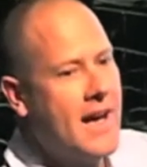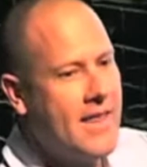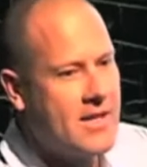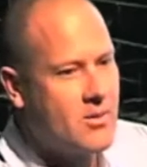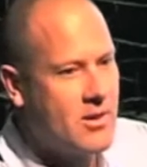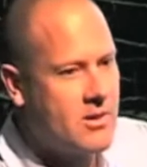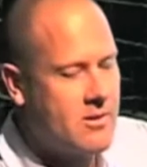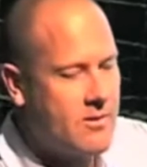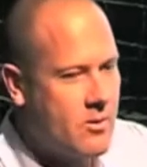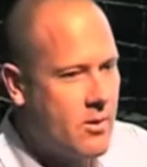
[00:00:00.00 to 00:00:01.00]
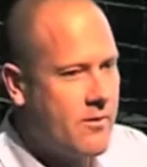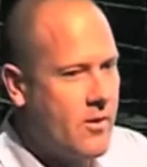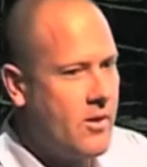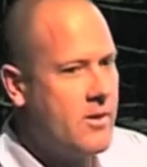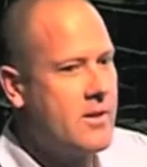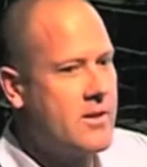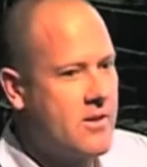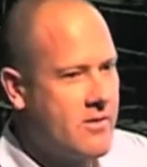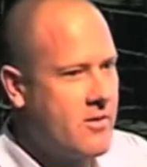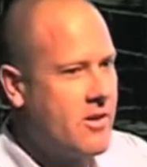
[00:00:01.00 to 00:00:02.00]
that's what I was looking for, a phone, because
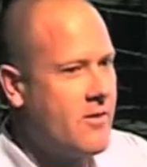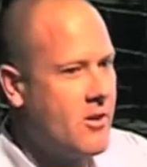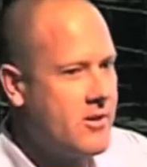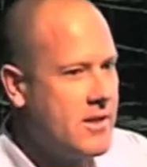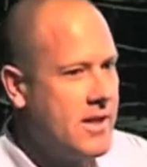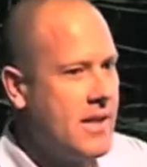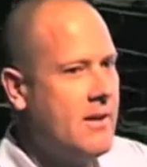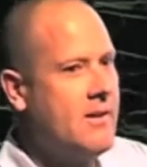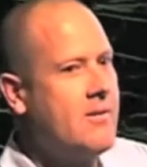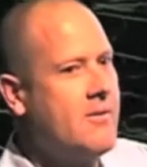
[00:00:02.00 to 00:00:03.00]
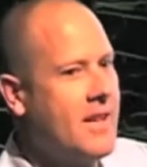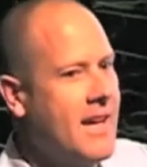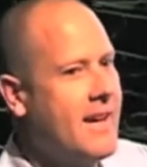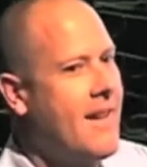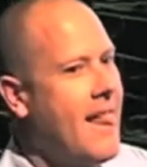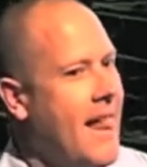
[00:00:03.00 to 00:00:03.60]
I've got to volunteer now for later.